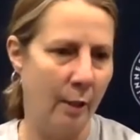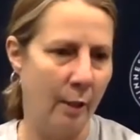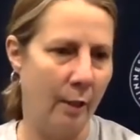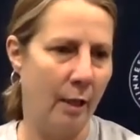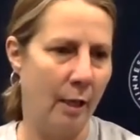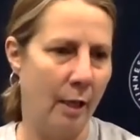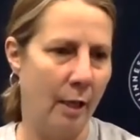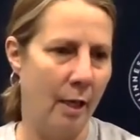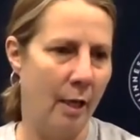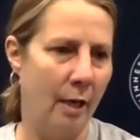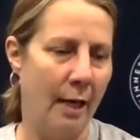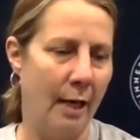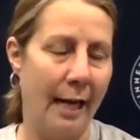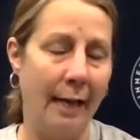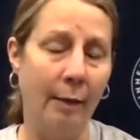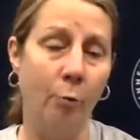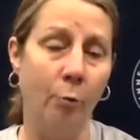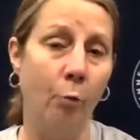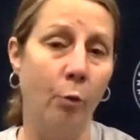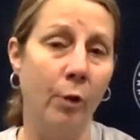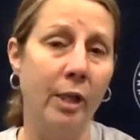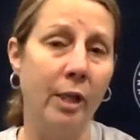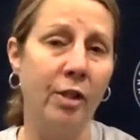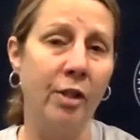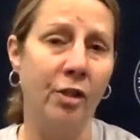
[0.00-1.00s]
I
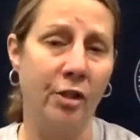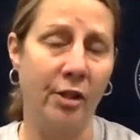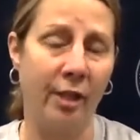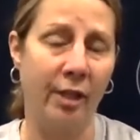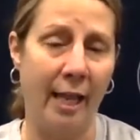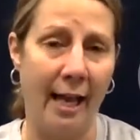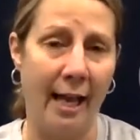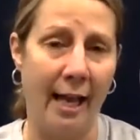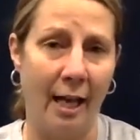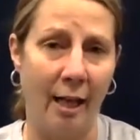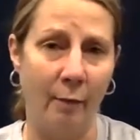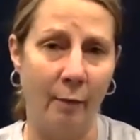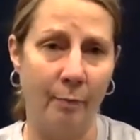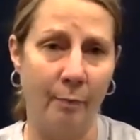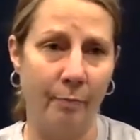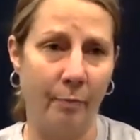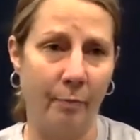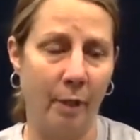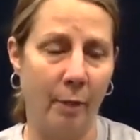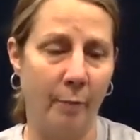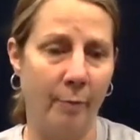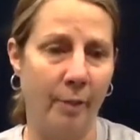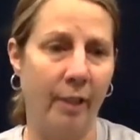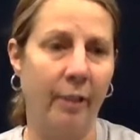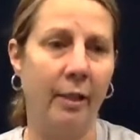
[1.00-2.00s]
wish that
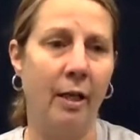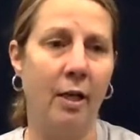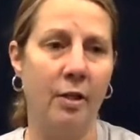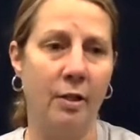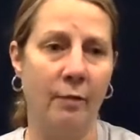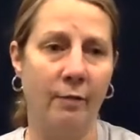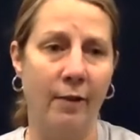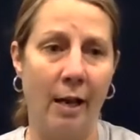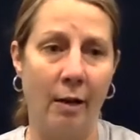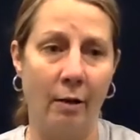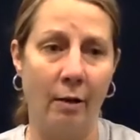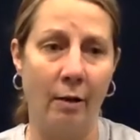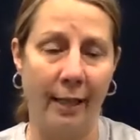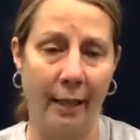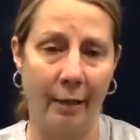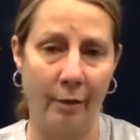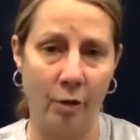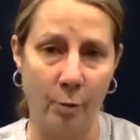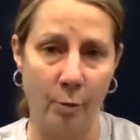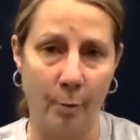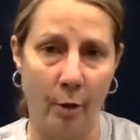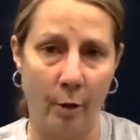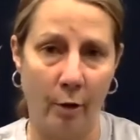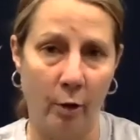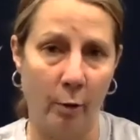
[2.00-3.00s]
because of how
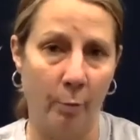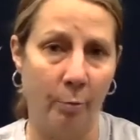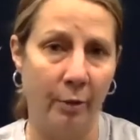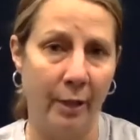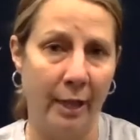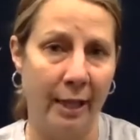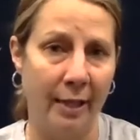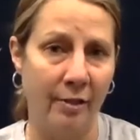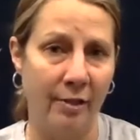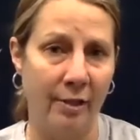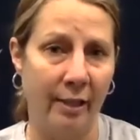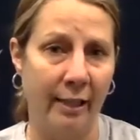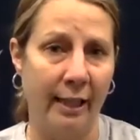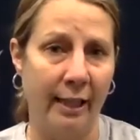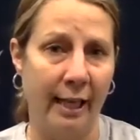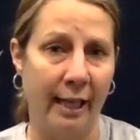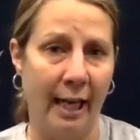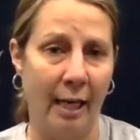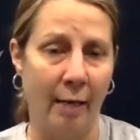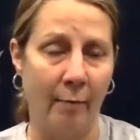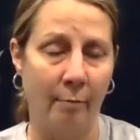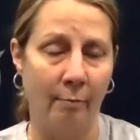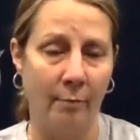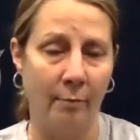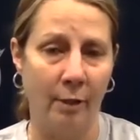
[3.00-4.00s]
Candace Parker plays the
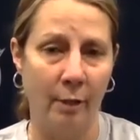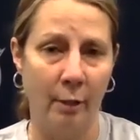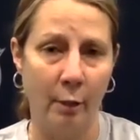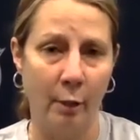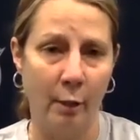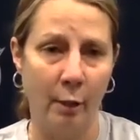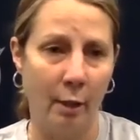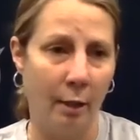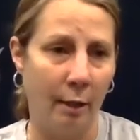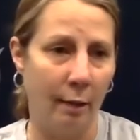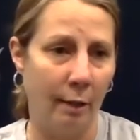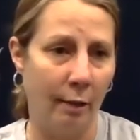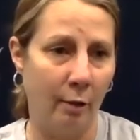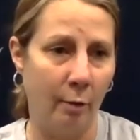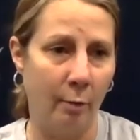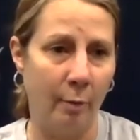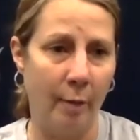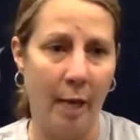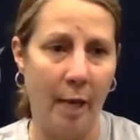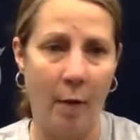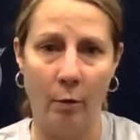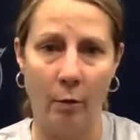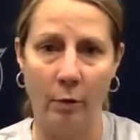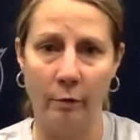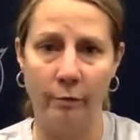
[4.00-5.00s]
game at the
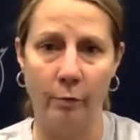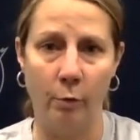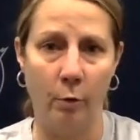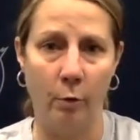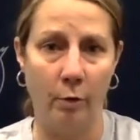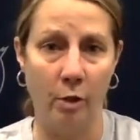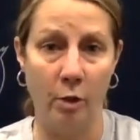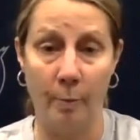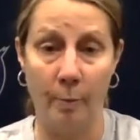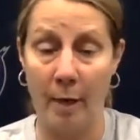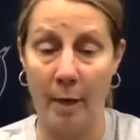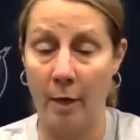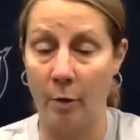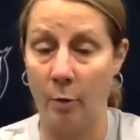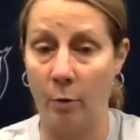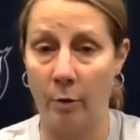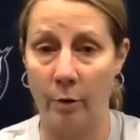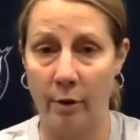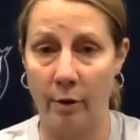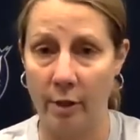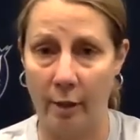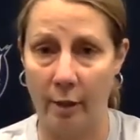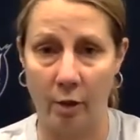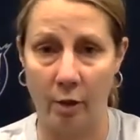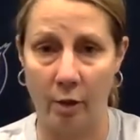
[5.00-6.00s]
power forward spot or the
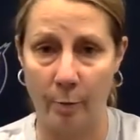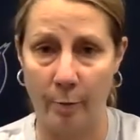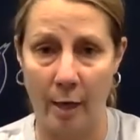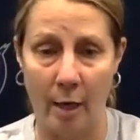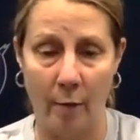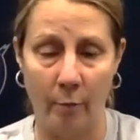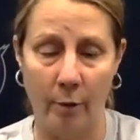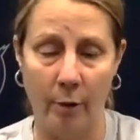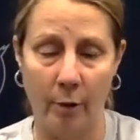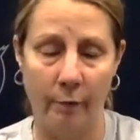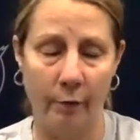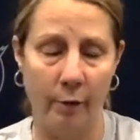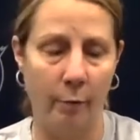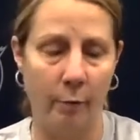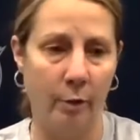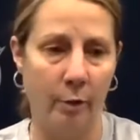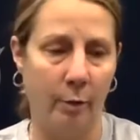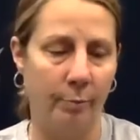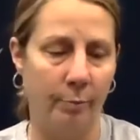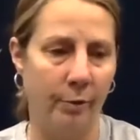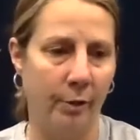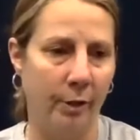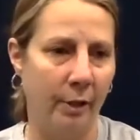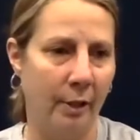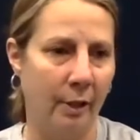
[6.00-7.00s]
center spot, wherever you want to
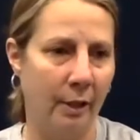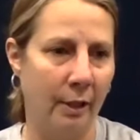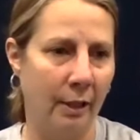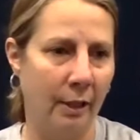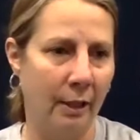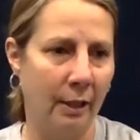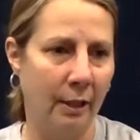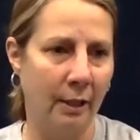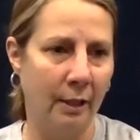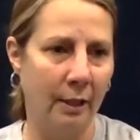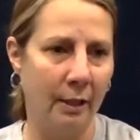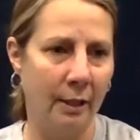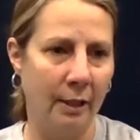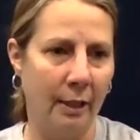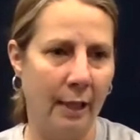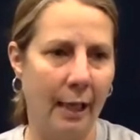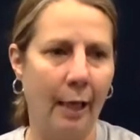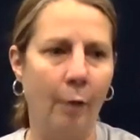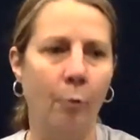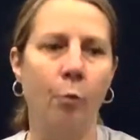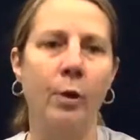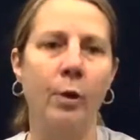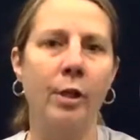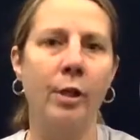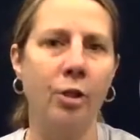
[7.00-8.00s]
put her, I
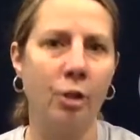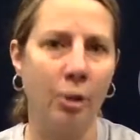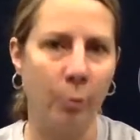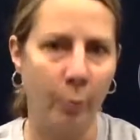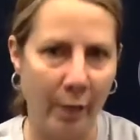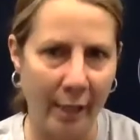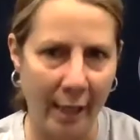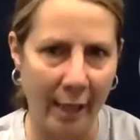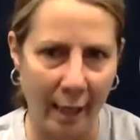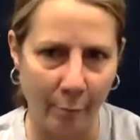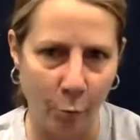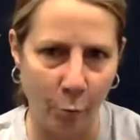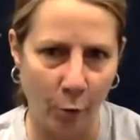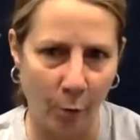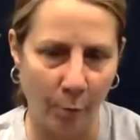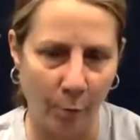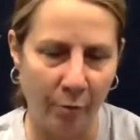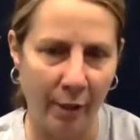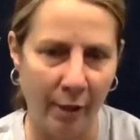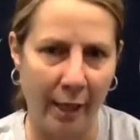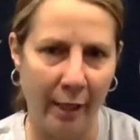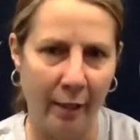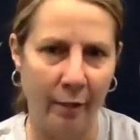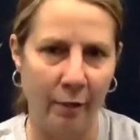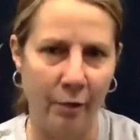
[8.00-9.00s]
wish we had more
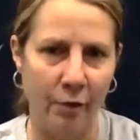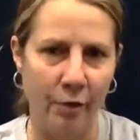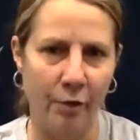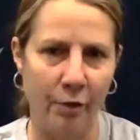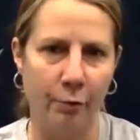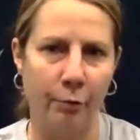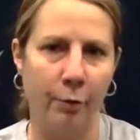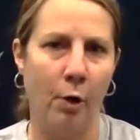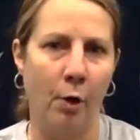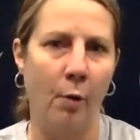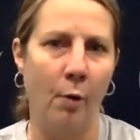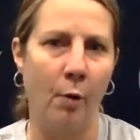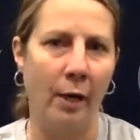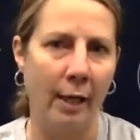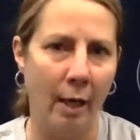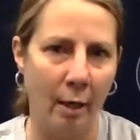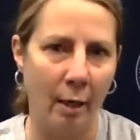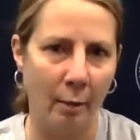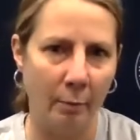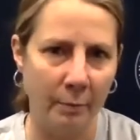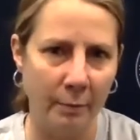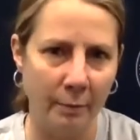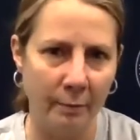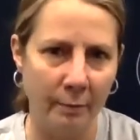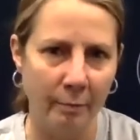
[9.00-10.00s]
players growing
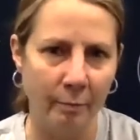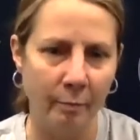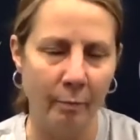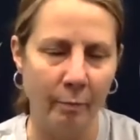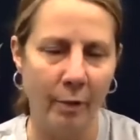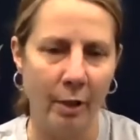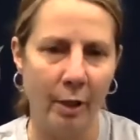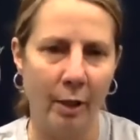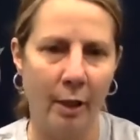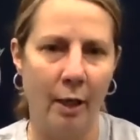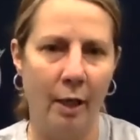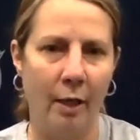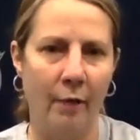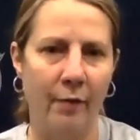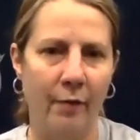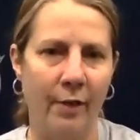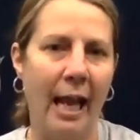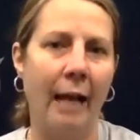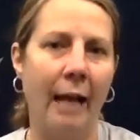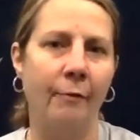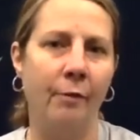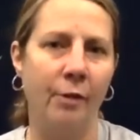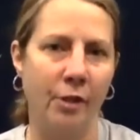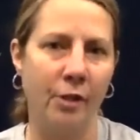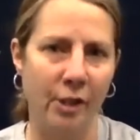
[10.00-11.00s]
up that
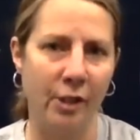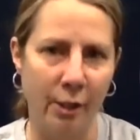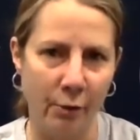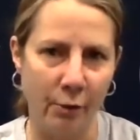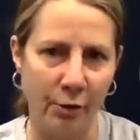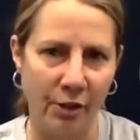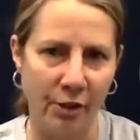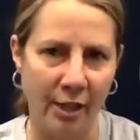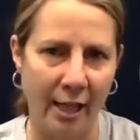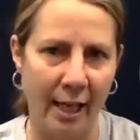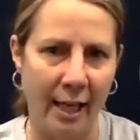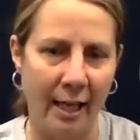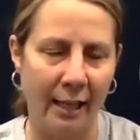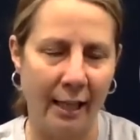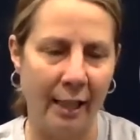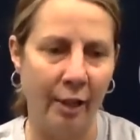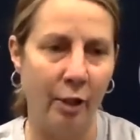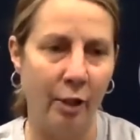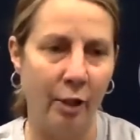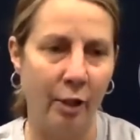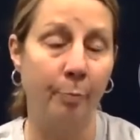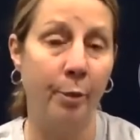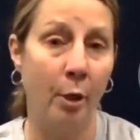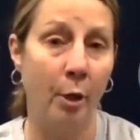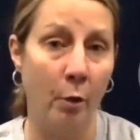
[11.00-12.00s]
had the skill set in
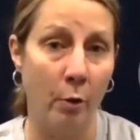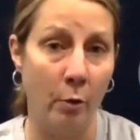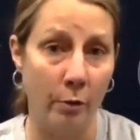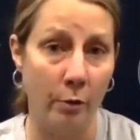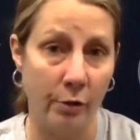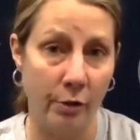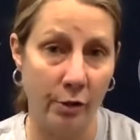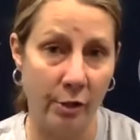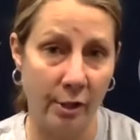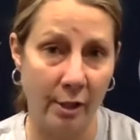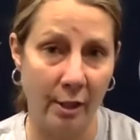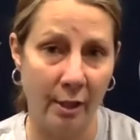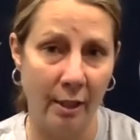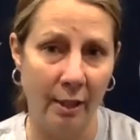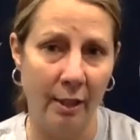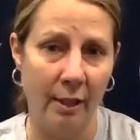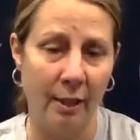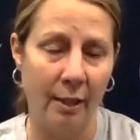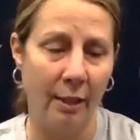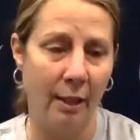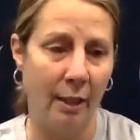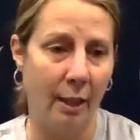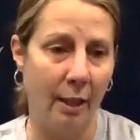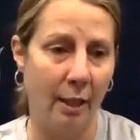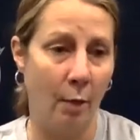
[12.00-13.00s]
the post.
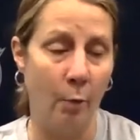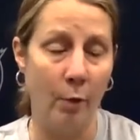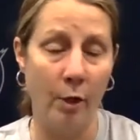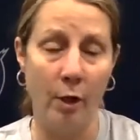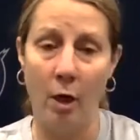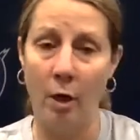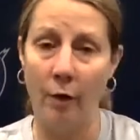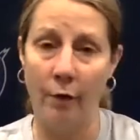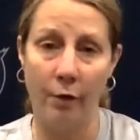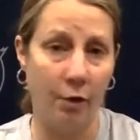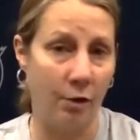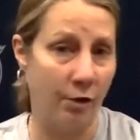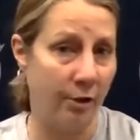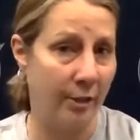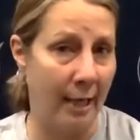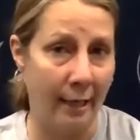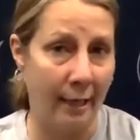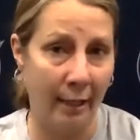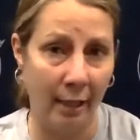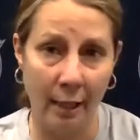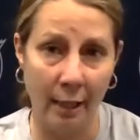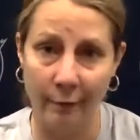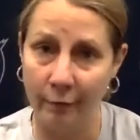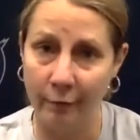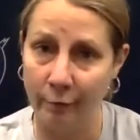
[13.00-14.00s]
There's not
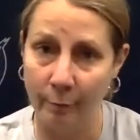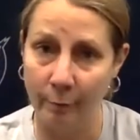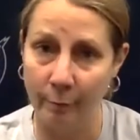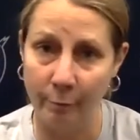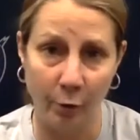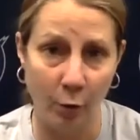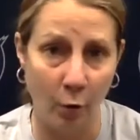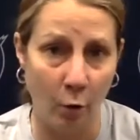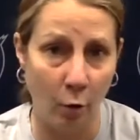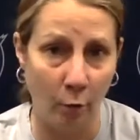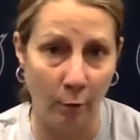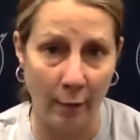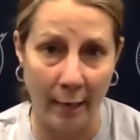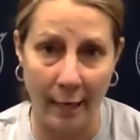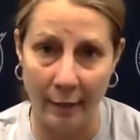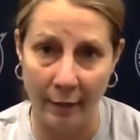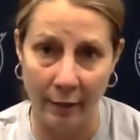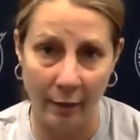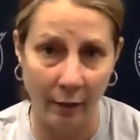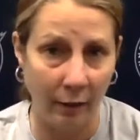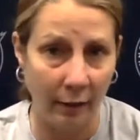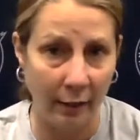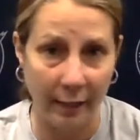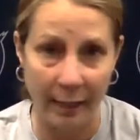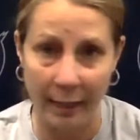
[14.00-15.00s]
enough of them to go around in
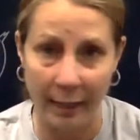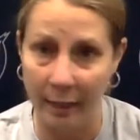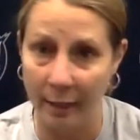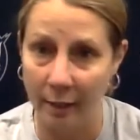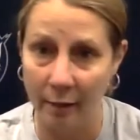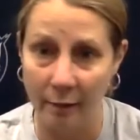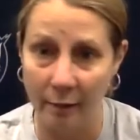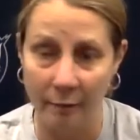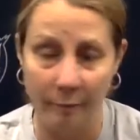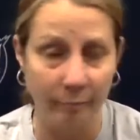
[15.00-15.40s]
the league.